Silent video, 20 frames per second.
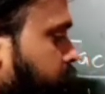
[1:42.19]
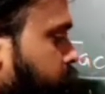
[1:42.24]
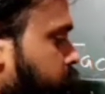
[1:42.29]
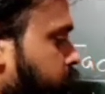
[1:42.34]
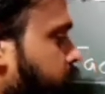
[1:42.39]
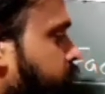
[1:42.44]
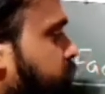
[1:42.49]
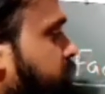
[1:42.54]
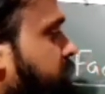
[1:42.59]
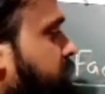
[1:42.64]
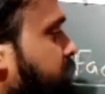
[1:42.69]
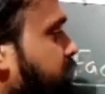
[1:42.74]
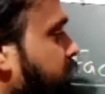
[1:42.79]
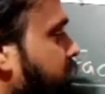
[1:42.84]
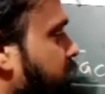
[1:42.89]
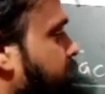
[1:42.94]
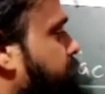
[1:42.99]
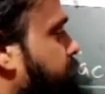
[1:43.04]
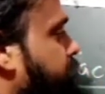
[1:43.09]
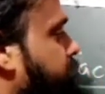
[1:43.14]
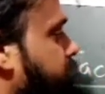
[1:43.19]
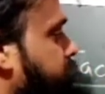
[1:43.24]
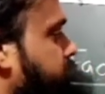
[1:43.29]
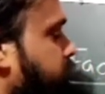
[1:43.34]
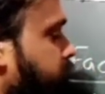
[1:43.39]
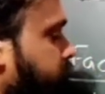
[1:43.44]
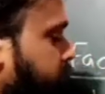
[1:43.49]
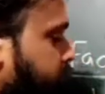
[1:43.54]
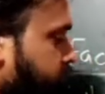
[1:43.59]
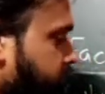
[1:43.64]
So see the
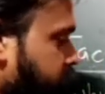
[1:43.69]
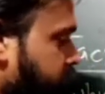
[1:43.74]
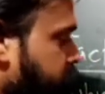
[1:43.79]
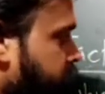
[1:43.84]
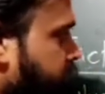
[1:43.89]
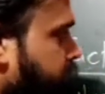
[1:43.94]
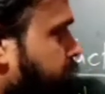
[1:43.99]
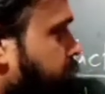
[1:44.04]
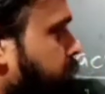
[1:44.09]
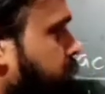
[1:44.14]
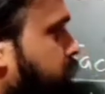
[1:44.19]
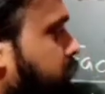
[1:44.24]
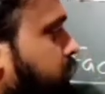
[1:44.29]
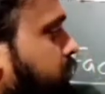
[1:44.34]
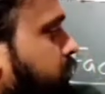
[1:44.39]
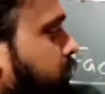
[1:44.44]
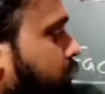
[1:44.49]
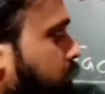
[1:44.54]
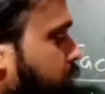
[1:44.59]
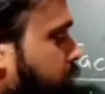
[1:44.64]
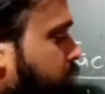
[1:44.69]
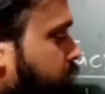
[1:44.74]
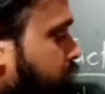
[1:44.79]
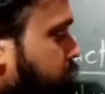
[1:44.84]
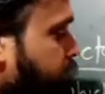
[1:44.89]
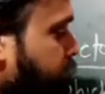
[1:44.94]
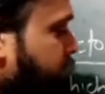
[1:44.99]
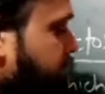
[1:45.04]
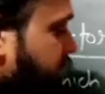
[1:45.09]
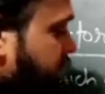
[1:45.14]
definition first of all. Now
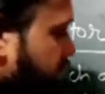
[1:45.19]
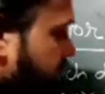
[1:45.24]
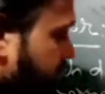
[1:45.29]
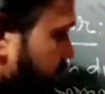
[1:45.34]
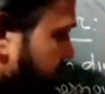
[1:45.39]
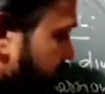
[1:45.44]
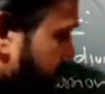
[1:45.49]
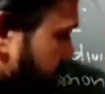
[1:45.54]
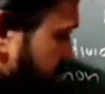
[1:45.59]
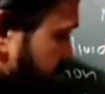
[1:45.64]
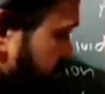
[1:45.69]
we will relate